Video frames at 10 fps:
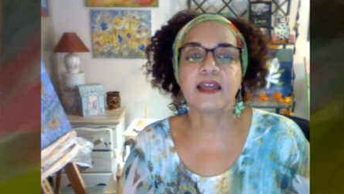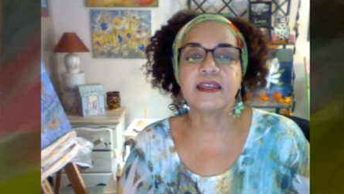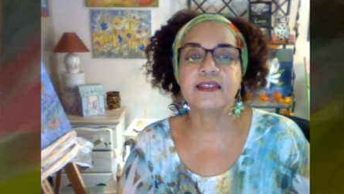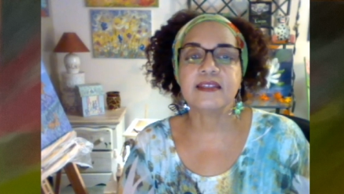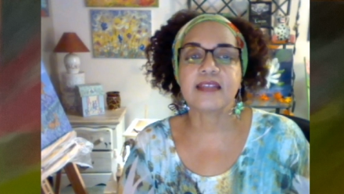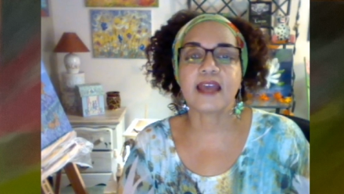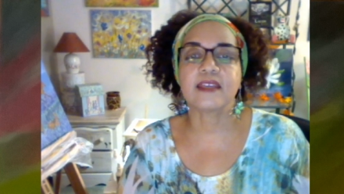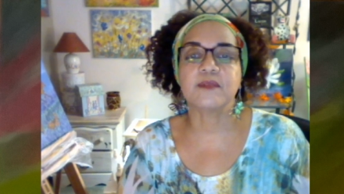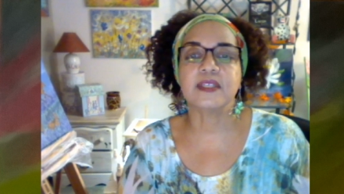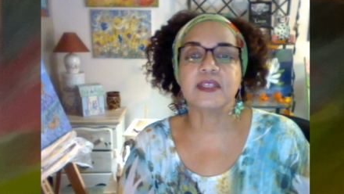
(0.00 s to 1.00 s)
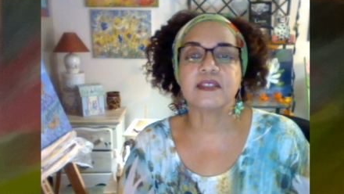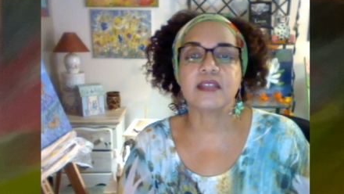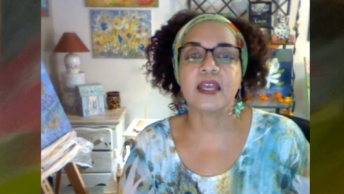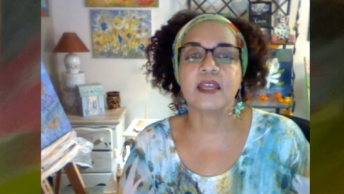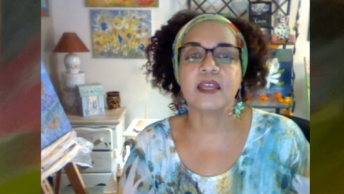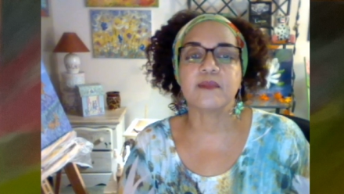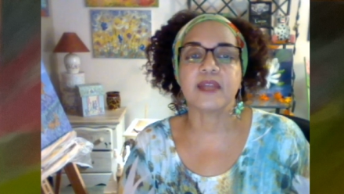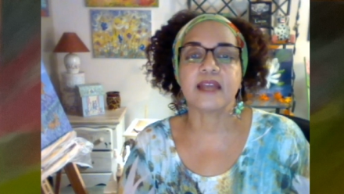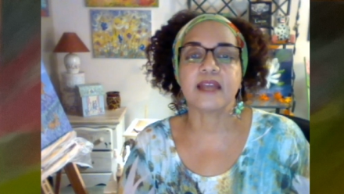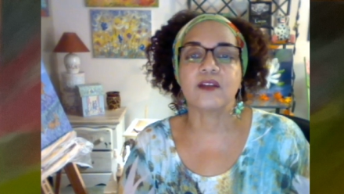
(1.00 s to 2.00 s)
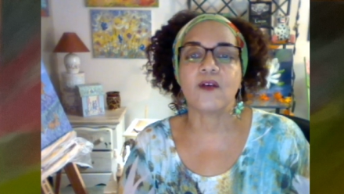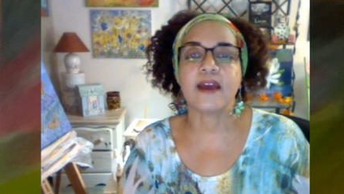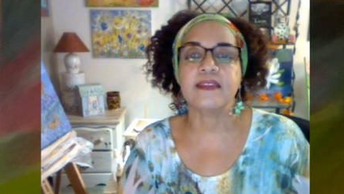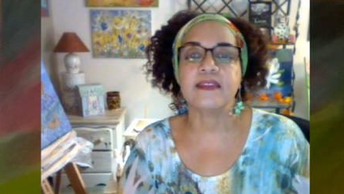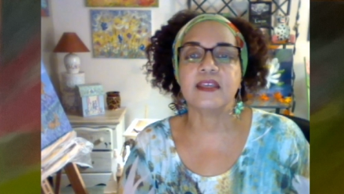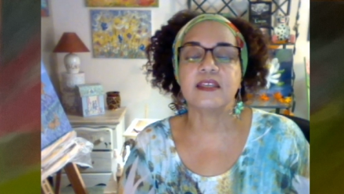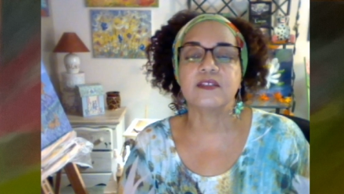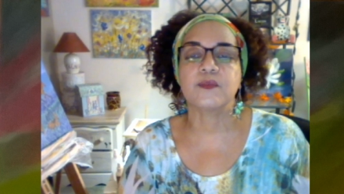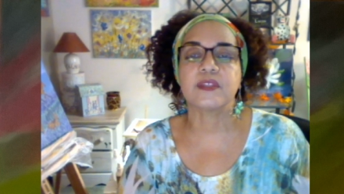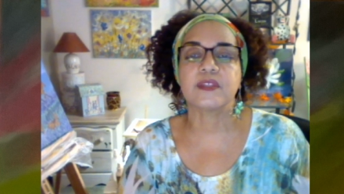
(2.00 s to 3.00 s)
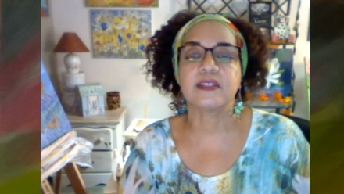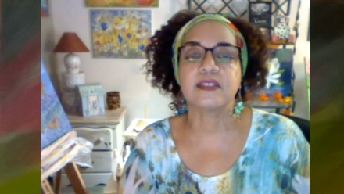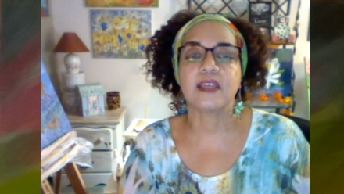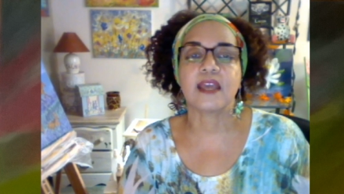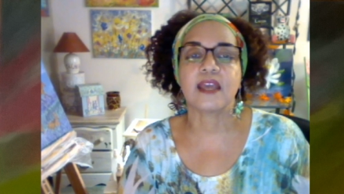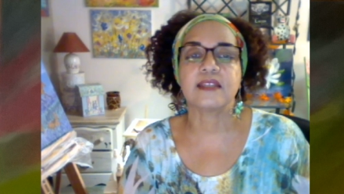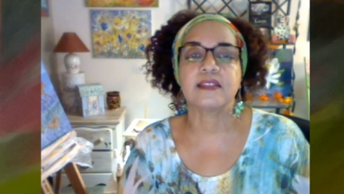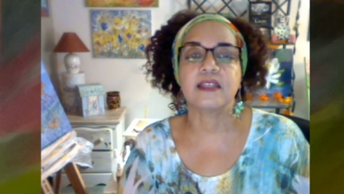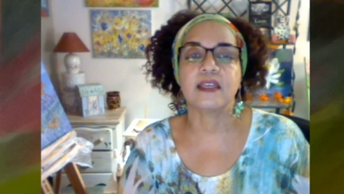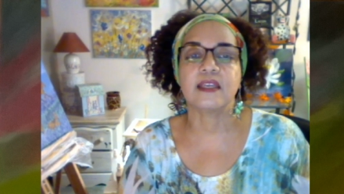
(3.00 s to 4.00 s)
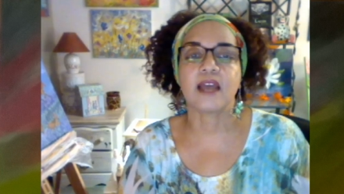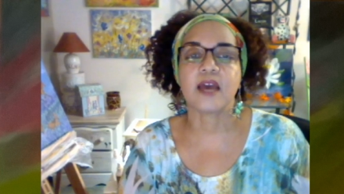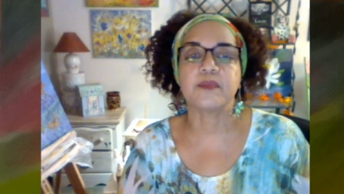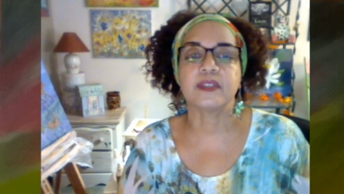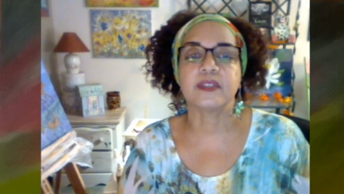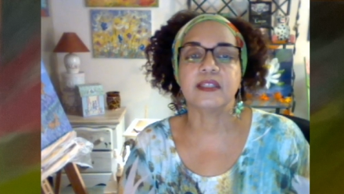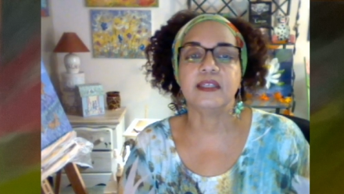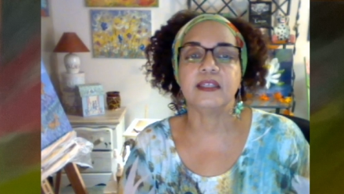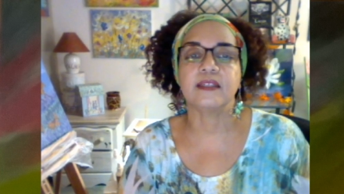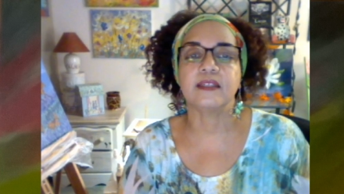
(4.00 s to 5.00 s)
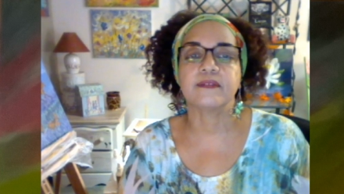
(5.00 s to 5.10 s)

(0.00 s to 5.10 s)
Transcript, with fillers: he's got to give me his name, but I know, I think he's with C A C, I believe.